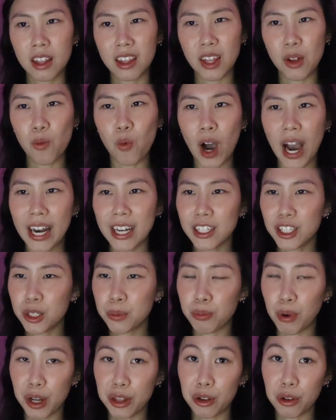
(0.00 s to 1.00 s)
Then why does
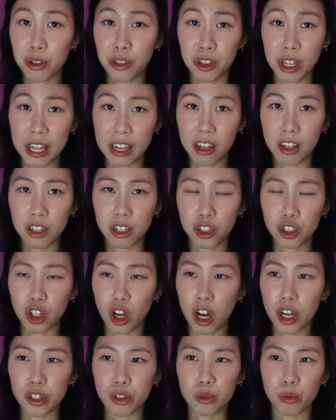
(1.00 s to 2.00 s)
your brother think
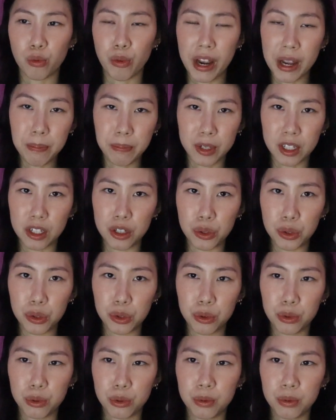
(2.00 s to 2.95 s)
Josh raped you?